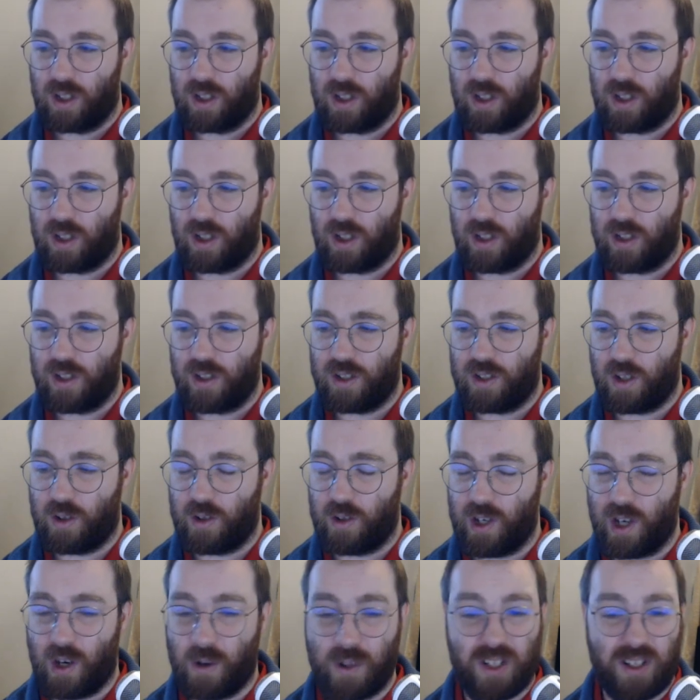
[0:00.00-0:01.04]
don't
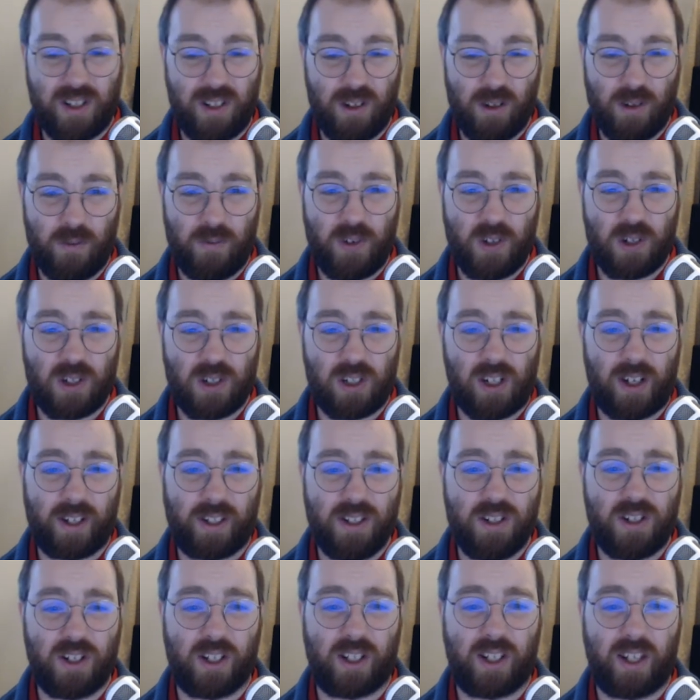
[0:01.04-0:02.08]
know. It still feels like
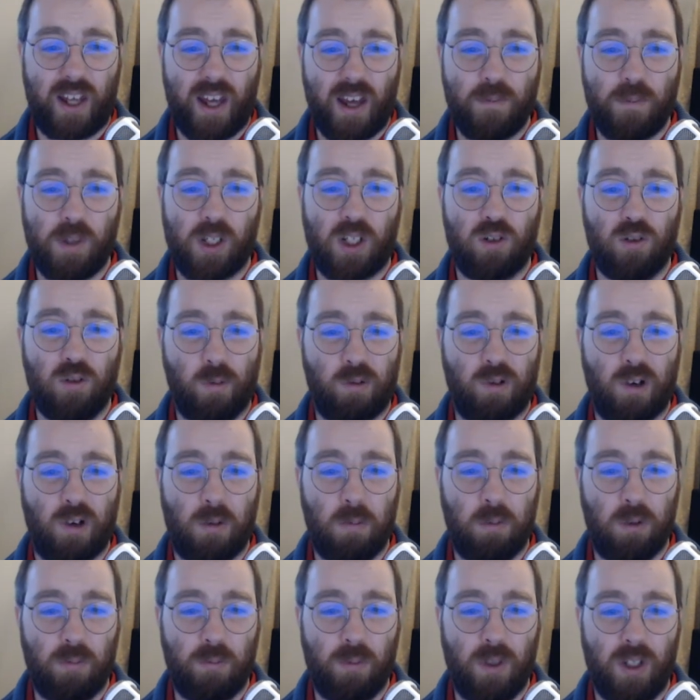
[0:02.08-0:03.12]
there's a chemical
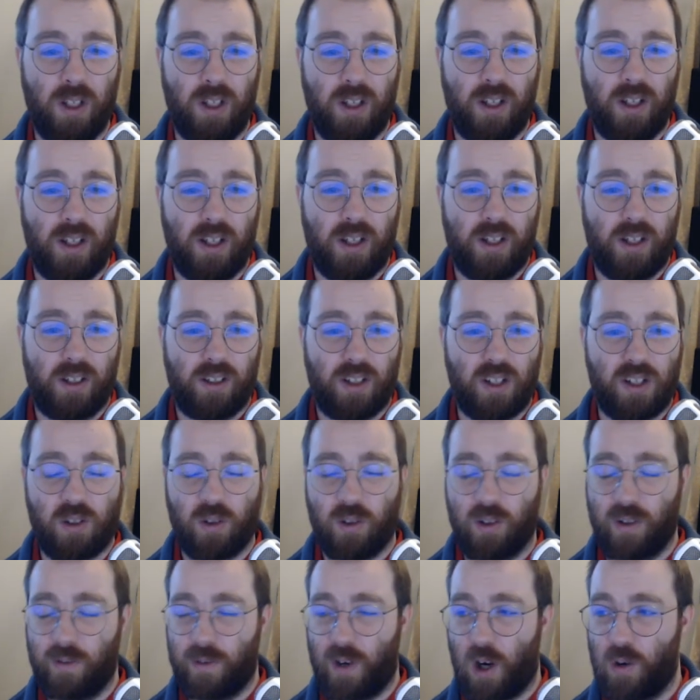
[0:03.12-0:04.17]
problem that's
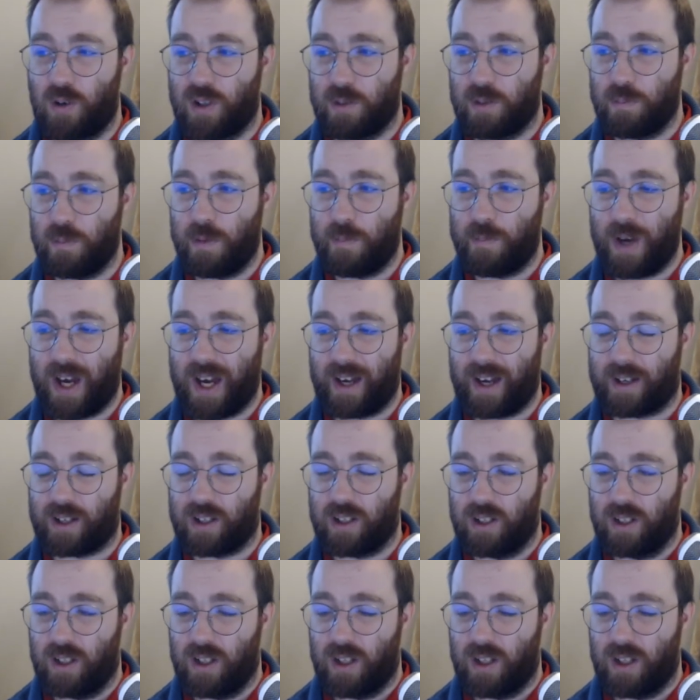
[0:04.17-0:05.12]
sort of holding me back.